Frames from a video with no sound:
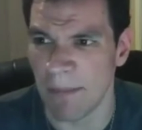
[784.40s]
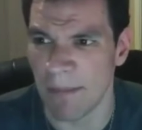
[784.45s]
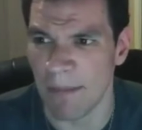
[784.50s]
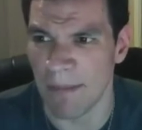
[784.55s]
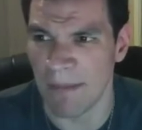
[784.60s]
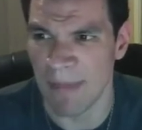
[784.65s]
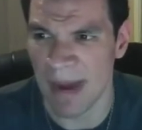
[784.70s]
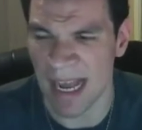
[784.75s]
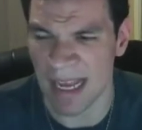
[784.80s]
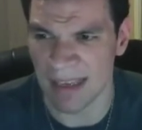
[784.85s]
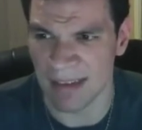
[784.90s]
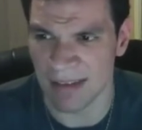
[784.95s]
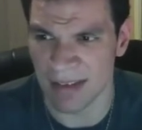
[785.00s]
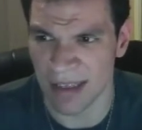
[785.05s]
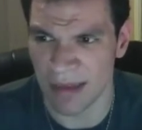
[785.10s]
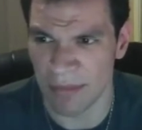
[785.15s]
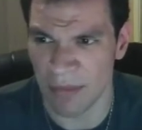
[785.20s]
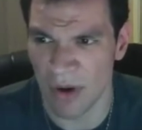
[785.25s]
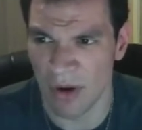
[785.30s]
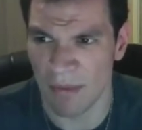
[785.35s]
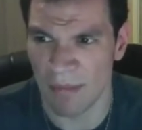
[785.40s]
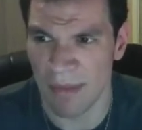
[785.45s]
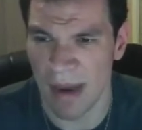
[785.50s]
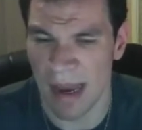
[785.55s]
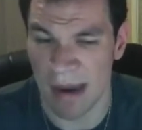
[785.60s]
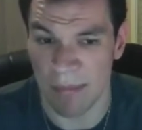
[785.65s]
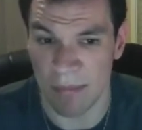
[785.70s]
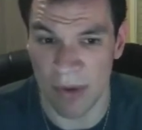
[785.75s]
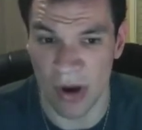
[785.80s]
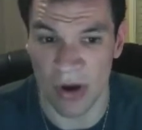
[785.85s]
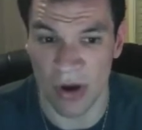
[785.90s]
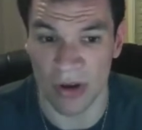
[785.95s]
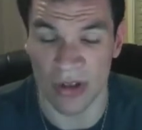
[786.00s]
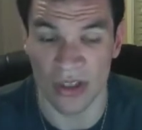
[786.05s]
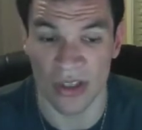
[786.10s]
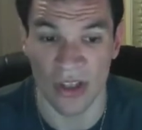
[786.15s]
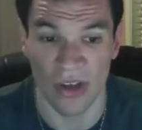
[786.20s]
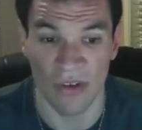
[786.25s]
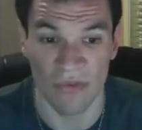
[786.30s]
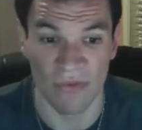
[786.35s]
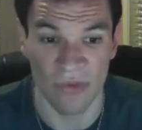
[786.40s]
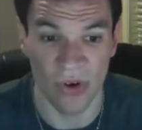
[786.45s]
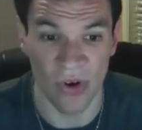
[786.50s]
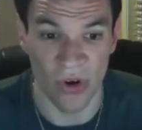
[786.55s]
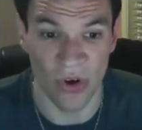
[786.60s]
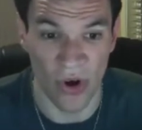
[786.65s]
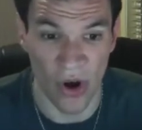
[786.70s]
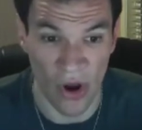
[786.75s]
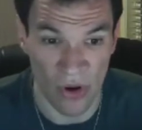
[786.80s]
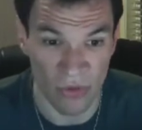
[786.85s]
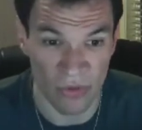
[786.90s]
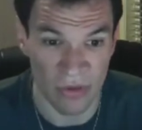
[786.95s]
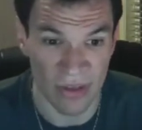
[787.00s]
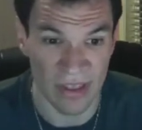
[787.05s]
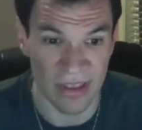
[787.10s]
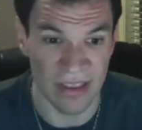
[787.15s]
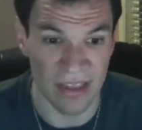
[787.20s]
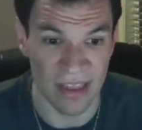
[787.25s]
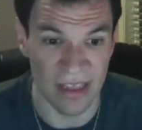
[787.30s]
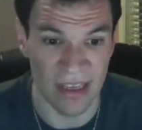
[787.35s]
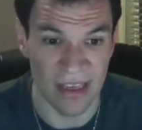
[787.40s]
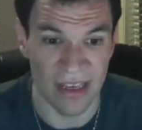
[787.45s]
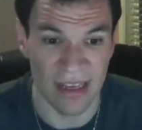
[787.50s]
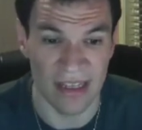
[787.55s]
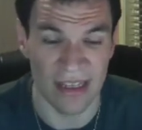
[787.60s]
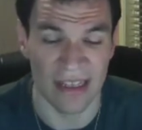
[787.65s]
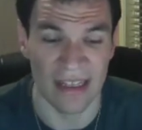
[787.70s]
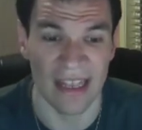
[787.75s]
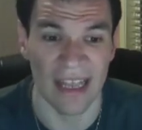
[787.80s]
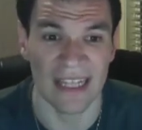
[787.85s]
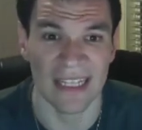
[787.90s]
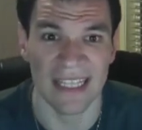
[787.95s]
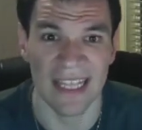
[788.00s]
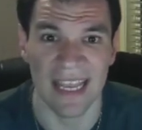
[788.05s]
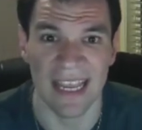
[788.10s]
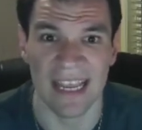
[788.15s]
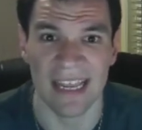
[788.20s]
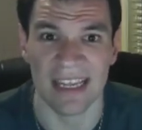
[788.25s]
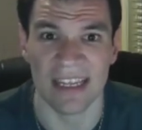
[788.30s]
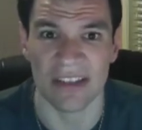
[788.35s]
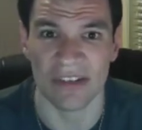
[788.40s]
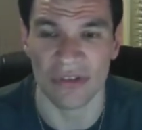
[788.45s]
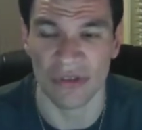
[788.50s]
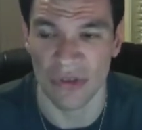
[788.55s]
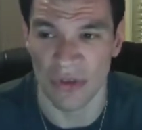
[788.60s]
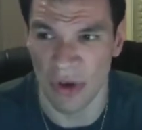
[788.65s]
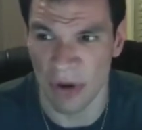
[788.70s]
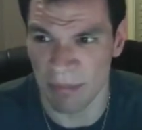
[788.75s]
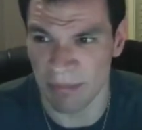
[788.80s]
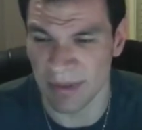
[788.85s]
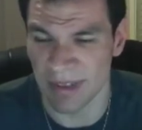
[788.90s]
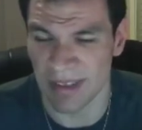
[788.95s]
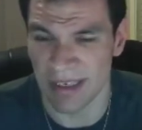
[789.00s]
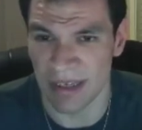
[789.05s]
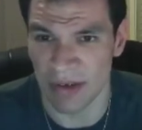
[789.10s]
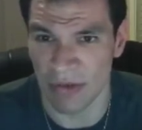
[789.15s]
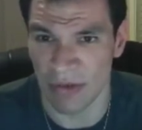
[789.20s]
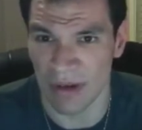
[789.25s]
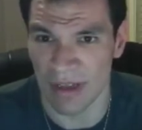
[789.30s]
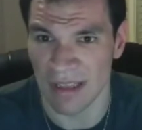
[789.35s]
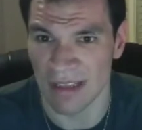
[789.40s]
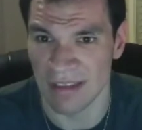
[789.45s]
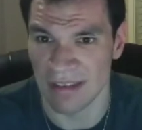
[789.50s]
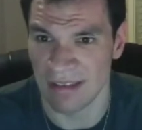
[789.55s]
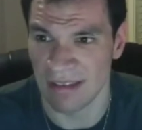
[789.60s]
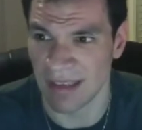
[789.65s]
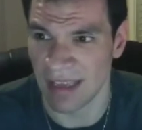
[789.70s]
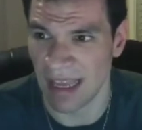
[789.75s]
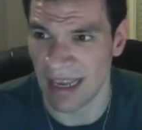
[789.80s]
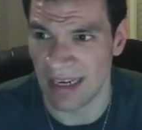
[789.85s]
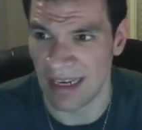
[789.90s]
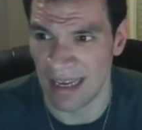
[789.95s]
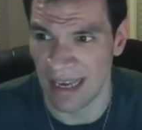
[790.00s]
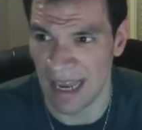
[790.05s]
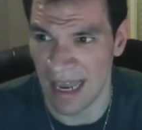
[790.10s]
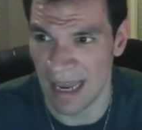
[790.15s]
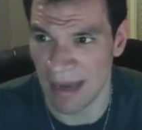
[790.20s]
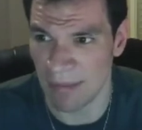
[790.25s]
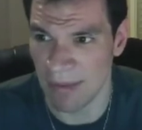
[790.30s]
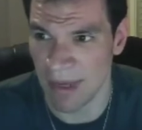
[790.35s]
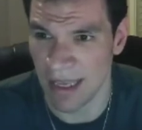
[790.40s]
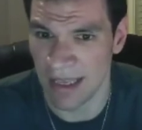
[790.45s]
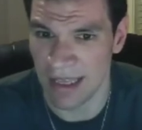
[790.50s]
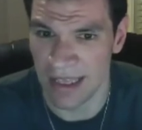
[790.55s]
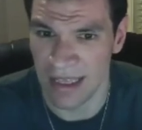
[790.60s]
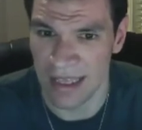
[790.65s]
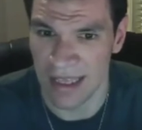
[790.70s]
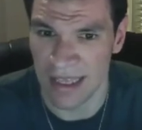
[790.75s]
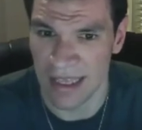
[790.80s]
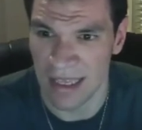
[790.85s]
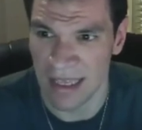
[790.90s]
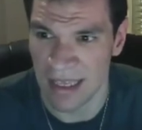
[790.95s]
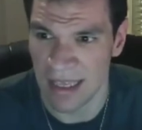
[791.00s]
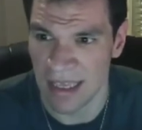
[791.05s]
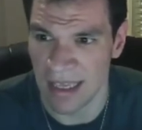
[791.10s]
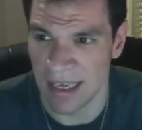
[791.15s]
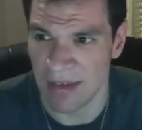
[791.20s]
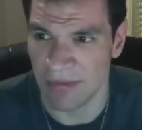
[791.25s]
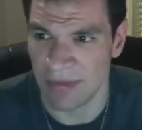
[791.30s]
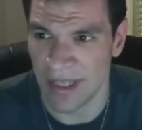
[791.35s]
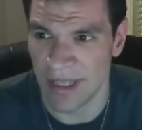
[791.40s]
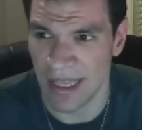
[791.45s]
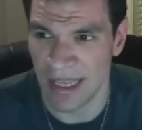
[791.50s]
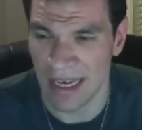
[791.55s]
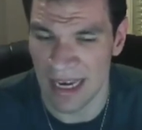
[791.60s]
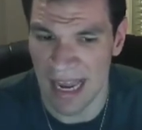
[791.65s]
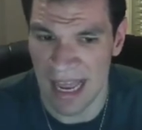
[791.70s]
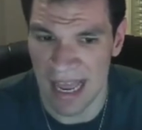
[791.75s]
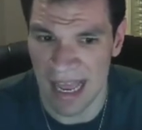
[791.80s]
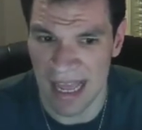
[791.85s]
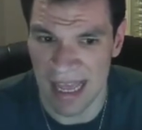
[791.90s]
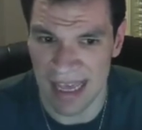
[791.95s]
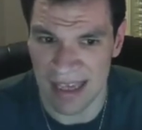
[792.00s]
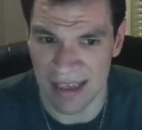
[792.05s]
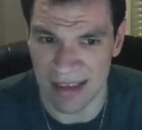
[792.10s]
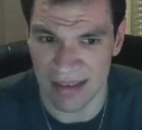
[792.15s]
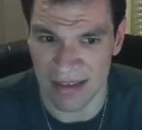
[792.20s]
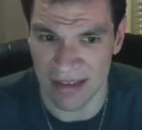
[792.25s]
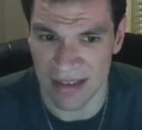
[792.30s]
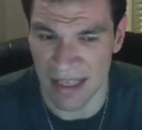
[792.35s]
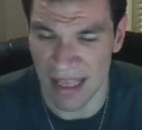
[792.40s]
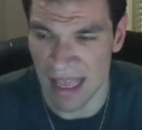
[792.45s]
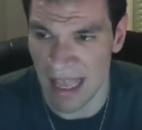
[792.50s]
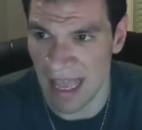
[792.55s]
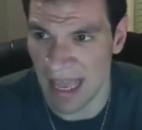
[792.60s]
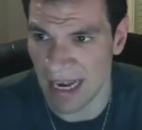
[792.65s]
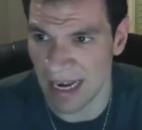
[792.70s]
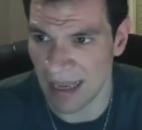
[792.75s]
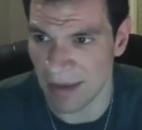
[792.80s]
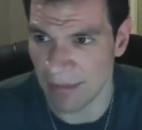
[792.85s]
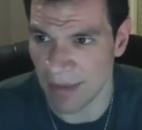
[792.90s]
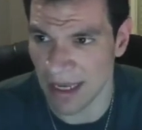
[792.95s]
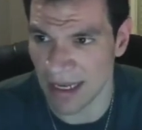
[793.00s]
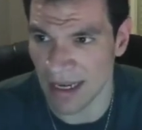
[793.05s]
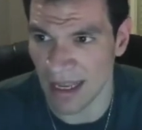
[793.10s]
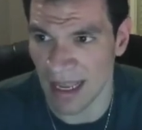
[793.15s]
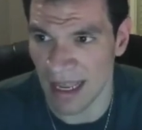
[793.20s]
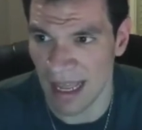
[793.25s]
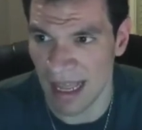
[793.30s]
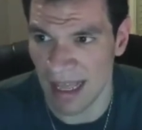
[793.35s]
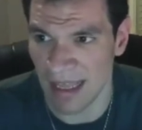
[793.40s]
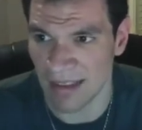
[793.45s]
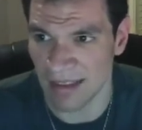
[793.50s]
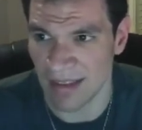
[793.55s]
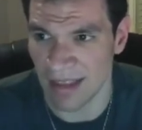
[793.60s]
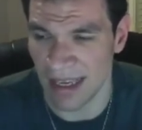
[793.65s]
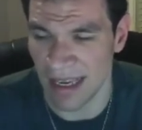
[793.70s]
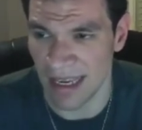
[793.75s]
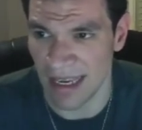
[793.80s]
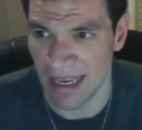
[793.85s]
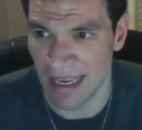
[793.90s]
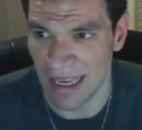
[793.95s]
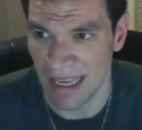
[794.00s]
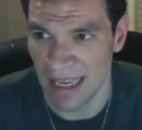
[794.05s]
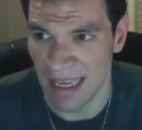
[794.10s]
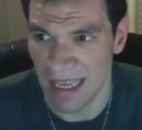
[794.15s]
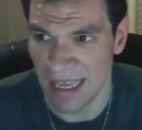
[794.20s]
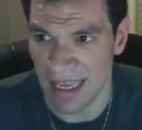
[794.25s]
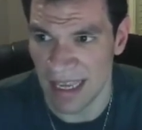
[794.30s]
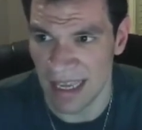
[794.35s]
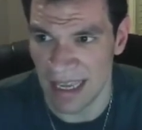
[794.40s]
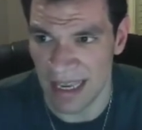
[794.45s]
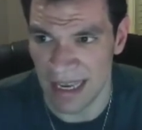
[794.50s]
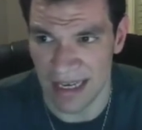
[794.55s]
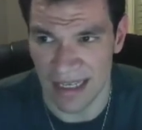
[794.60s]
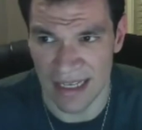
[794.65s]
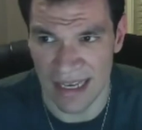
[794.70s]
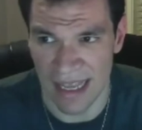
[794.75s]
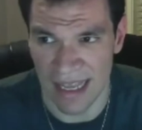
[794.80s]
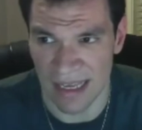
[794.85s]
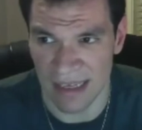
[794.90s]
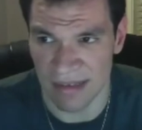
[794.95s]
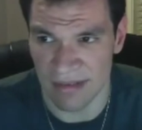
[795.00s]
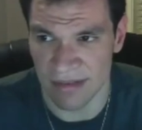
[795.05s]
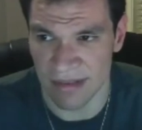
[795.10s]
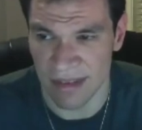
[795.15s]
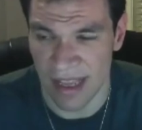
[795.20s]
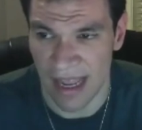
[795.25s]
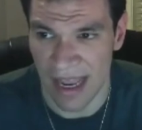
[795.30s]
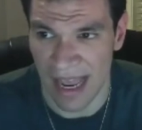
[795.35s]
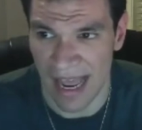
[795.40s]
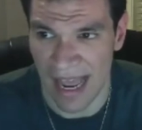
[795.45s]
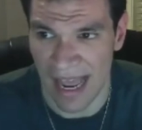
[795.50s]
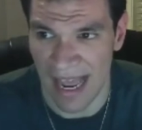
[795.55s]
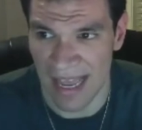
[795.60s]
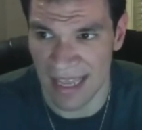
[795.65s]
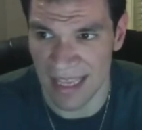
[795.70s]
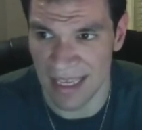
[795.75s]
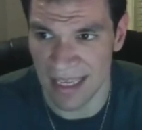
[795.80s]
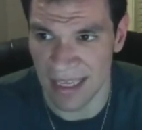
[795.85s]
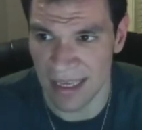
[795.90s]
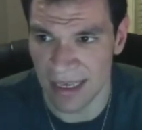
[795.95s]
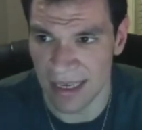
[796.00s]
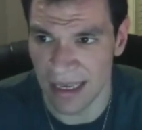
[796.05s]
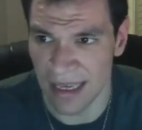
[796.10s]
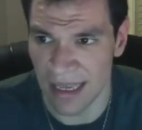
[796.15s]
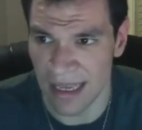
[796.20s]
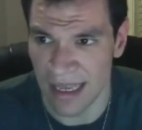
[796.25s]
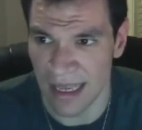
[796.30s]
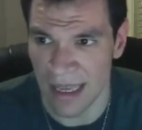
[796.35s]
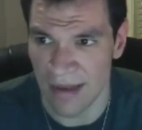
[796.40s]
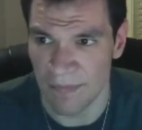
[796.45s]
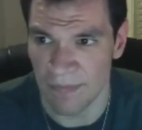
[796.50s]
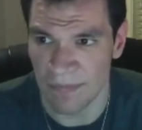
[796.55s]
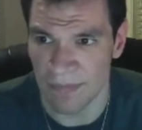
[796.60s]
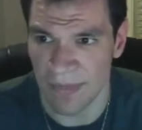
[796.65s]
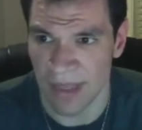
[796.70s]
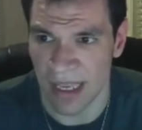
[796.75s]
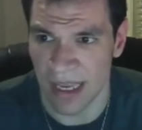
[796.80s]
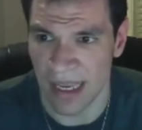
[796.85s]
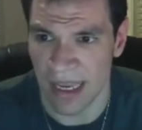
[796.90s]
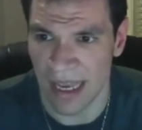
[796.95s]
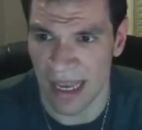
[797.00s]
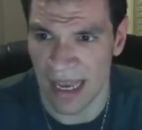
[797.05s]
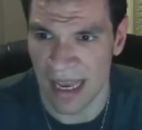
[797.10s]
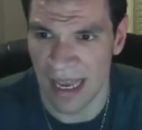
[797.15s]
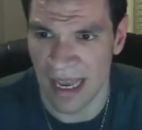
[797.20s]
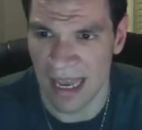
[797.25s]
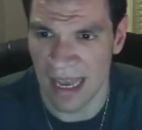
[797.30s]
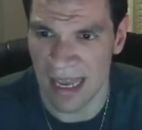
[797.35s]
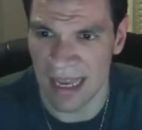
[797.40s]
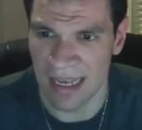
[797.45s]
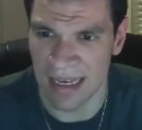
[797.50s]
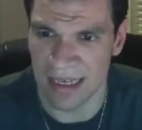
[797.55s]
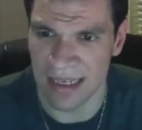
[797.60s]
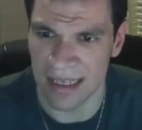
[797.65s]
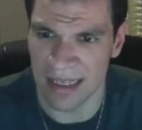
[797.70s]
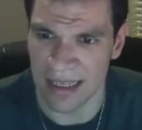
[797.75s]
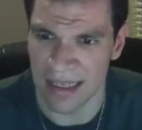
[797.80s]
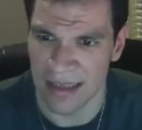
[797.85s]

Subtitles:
maximum amount of growth that the subsequence can have if the last element has the index I and